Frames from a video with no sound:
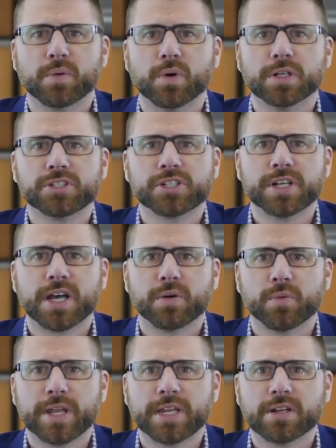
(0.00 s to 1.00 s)
One should not
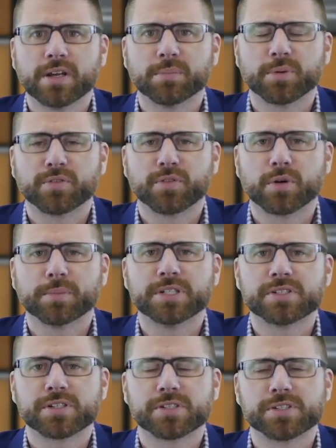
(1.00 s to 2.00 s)
wait on performing
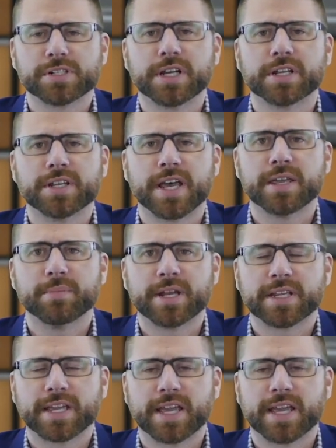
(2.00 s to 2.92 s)
surgery on diabetic